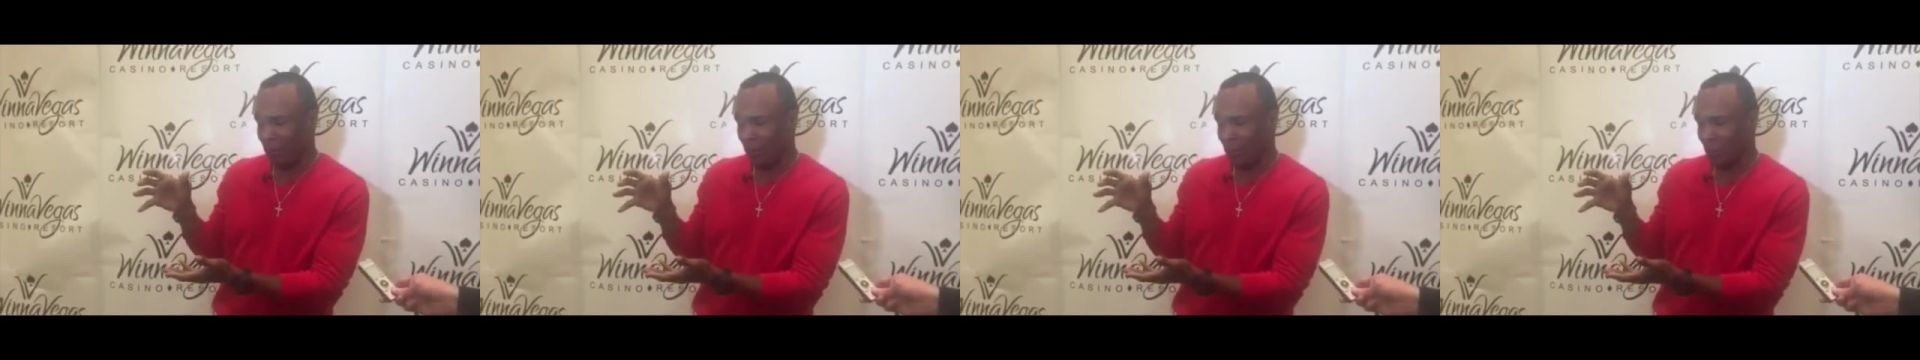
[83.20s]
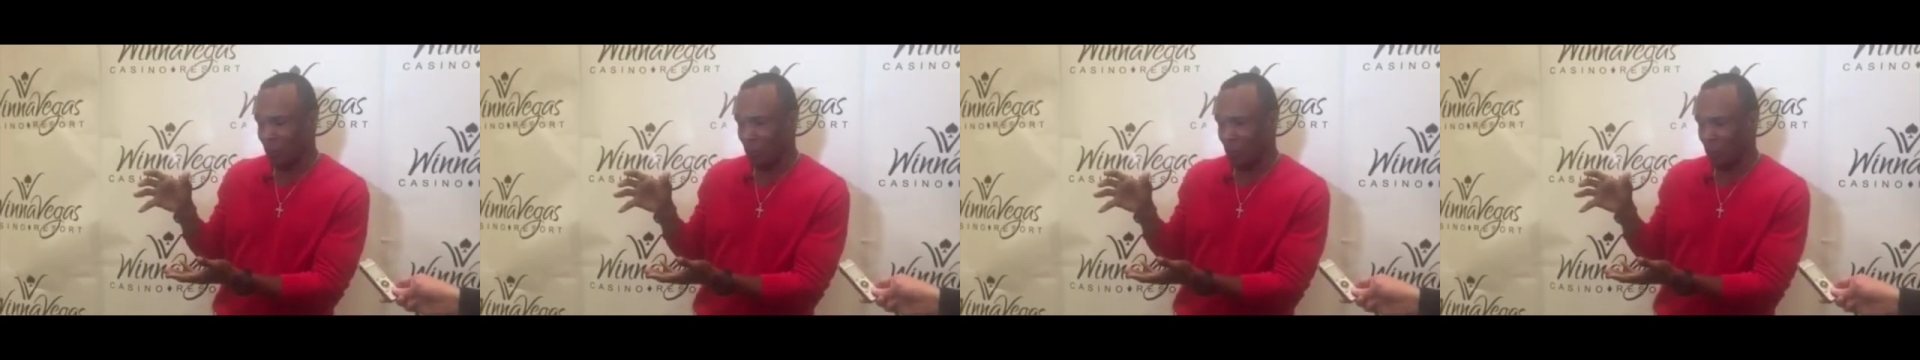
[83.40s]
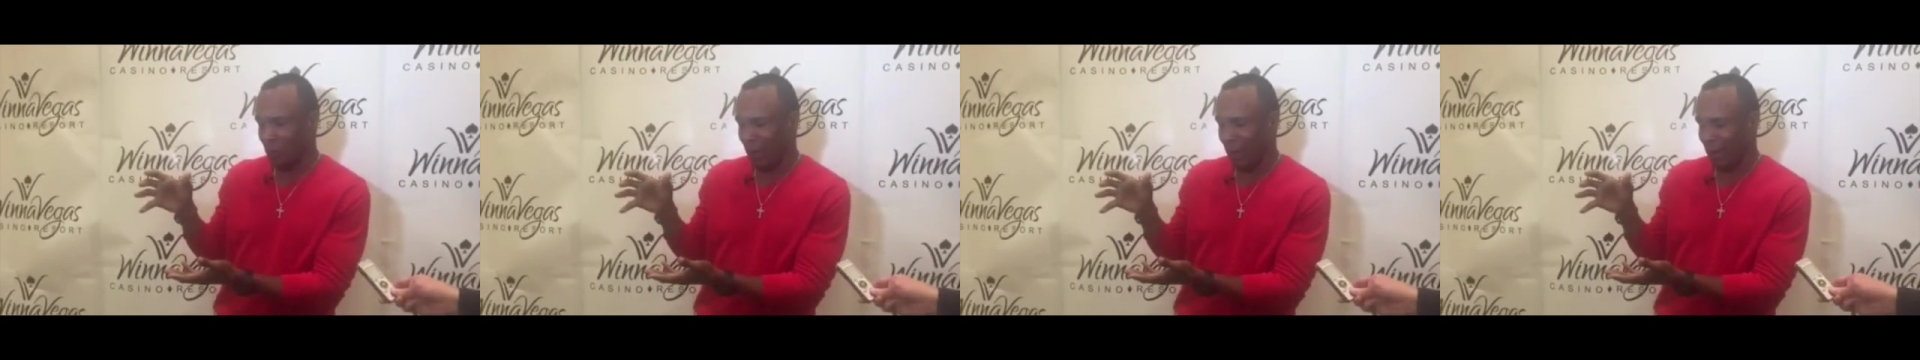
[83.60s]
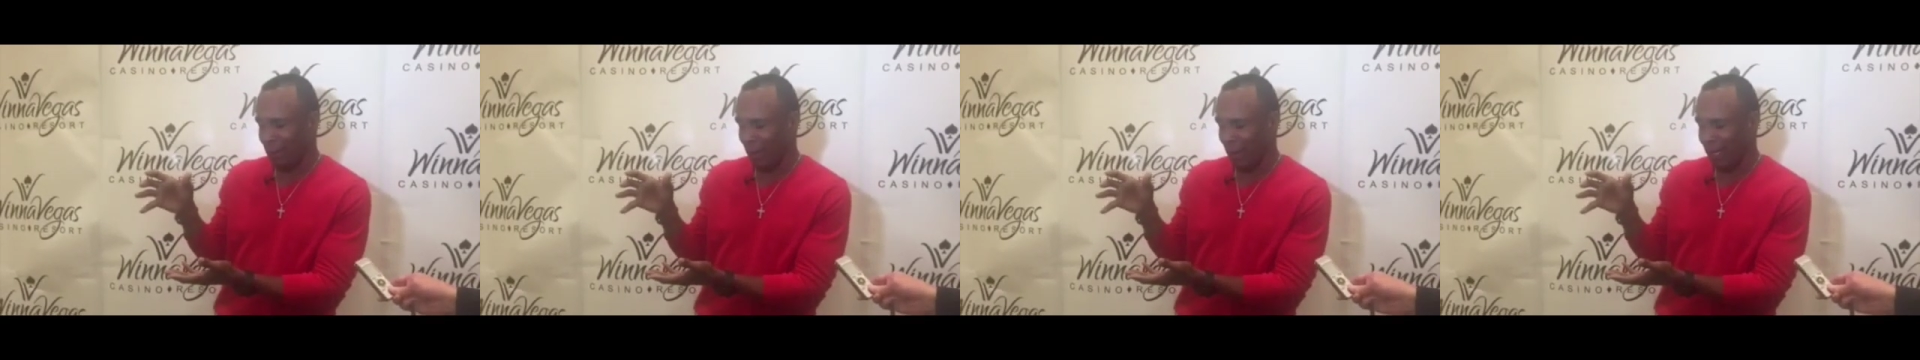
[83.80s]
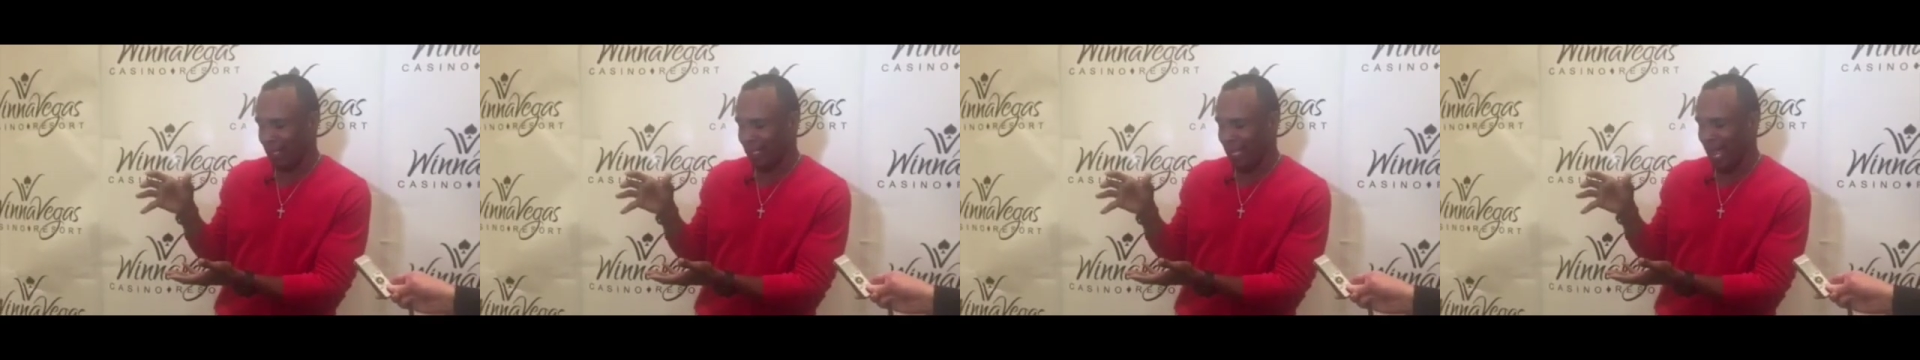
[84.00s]
a picture with my
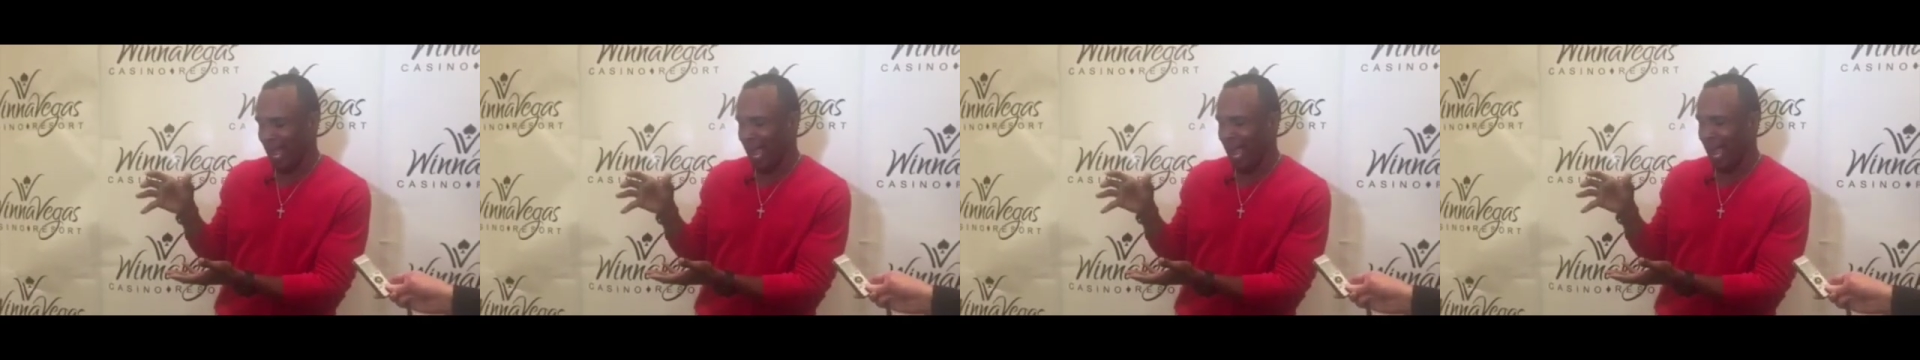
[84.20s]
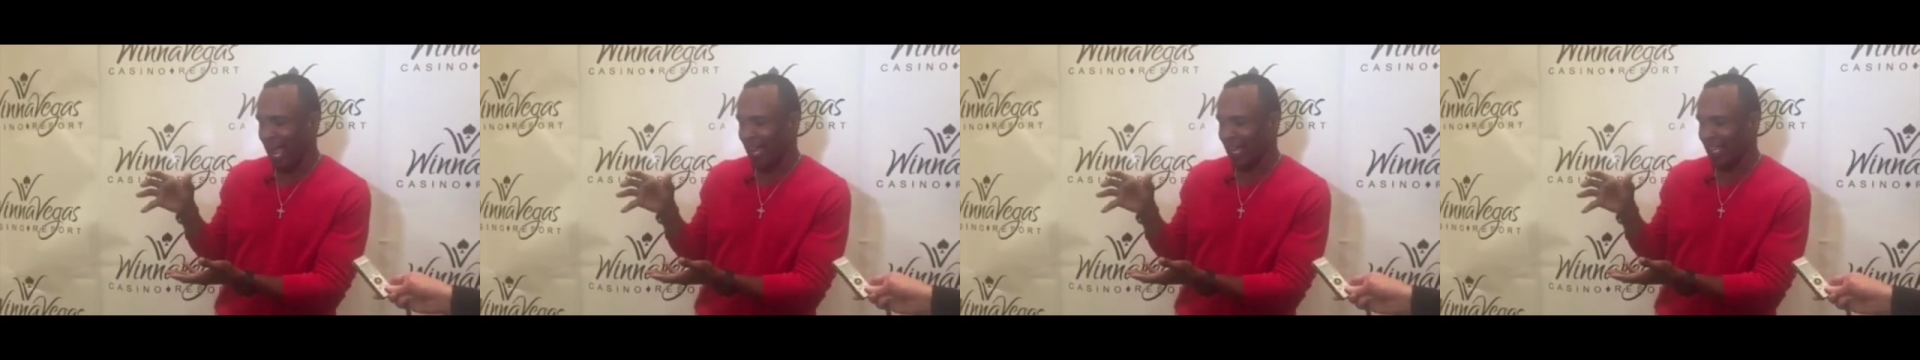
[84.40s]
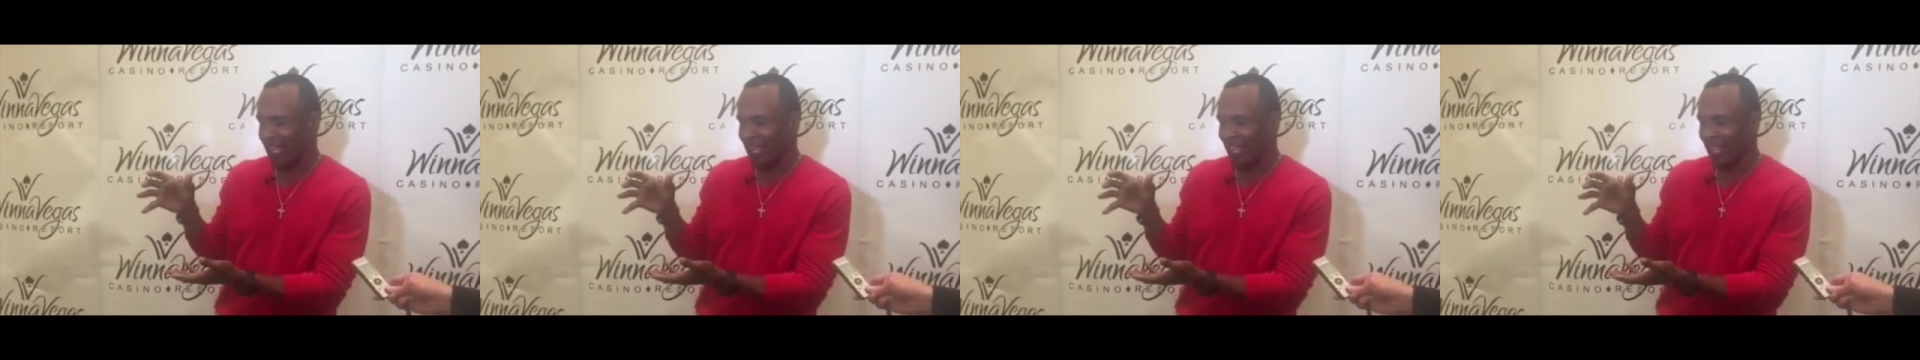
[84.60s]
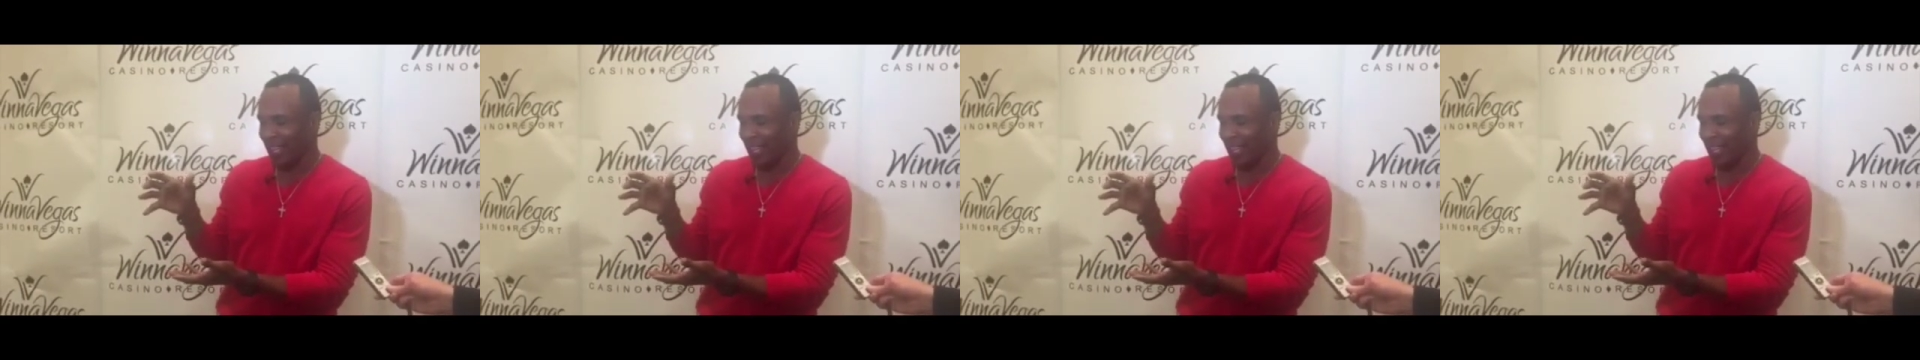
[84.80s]
dad,